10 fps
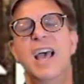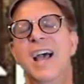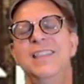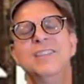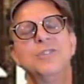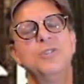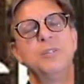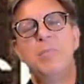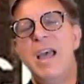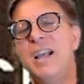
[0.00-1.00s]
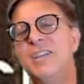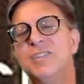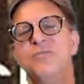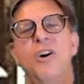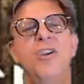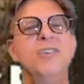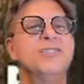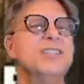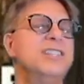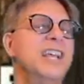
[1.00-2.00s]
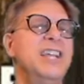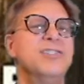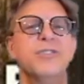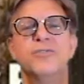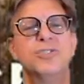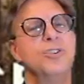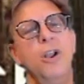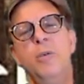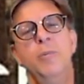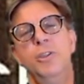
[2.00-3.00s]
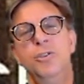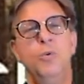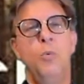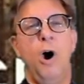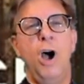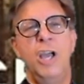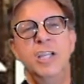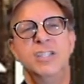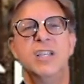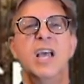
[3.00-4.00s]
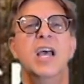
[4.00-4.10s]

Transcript: And this goes back as far as the days of Solomon the Wise.